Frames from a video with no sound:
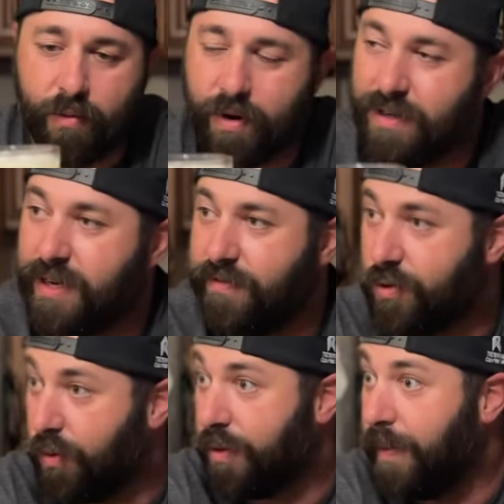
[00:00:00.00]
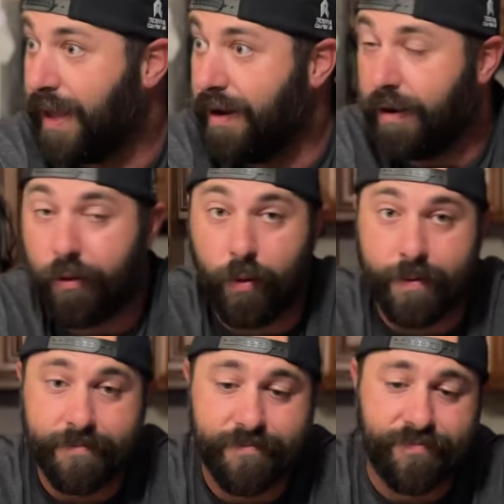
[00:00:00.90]
We're gonna see if it's worth making another one.
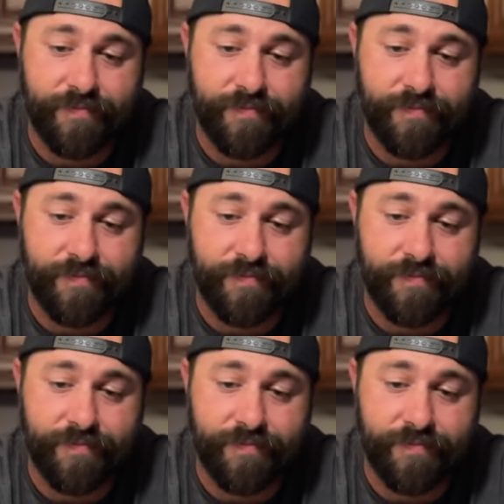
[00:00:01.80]
Okay.